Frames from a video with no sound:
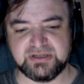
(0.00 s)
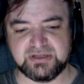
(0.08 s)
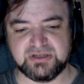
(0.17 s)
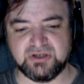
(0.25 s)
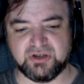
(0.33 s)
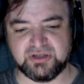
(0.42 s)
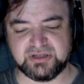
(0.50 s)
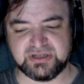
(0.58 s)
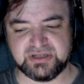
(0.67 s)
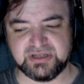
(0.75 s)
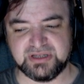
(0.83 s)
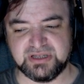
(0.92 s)

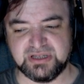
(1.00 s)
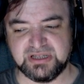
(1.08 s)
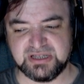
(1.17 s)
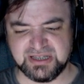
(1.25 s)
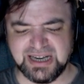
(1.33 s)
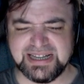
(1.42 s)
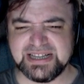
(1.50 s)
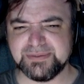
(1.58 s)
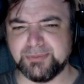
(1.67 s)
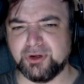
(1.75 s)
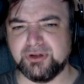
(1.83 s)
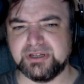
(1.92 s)
got slightly
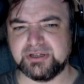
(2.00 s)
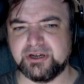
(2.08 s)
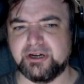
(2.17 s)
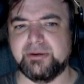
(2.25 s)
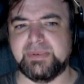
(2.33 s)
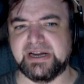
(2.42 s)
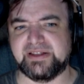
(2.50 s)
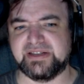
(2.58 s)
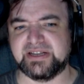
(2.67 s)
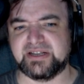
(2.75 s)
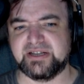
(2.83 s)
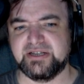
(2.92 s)
smaller than Kerbal, I
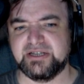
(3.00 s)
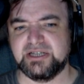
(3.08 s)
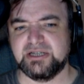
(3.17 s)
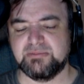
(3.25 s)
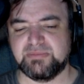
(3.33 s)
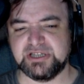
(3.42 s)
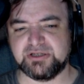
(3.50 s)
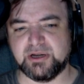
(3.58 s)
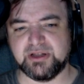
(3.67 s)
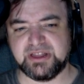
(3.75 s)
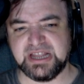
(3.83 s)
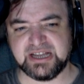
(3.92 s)
think, but it's got
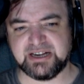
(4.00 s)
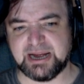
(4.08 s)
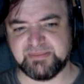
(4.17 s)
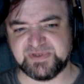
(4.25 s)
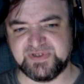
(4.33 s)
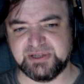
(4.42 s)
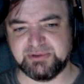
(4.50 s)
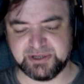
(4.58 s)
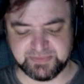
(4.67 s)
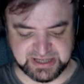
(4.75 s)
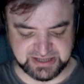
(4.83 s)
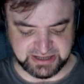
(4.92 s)
a thicker atmosphere, which
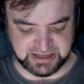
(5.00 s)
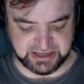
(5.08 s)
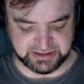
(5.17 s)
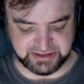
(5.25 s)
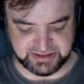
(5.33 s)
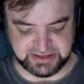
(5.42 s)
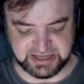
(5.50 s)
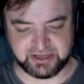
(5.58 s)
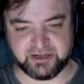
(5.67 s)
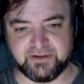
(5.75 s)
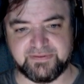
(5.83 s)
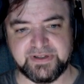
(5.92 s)
makes it harder to take
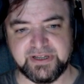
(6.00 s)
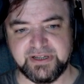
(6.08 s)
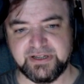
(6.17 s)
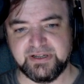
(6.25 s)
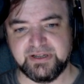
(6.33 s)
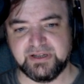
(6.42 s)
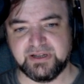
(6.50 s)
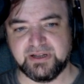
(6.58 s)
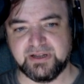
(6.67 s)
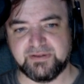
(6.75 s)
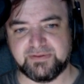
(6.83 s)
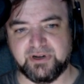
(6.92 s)
off
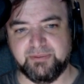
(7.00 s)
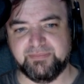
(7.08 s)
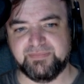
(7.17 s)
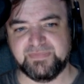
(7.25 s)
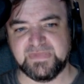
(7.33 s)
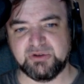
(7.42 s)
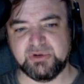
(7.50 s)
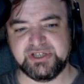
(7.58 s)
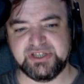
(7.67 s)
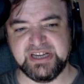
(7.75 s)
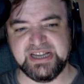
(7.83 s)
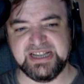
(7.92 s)
from,
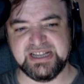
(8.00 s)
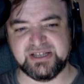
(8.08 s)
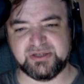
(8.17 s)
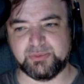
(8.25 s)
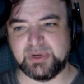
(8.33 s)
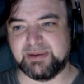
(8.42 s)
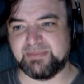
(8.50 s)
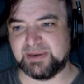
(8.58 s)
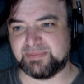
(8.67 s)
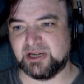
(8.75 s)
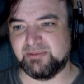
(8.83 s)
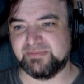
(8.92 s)
which is where my
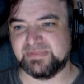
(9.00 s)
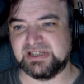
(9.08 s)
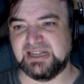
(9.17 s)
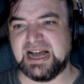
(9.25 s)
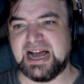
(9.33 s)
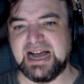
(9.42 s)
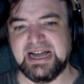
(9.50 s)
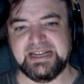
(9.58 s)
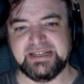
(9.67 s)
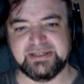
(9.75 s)
problems lie.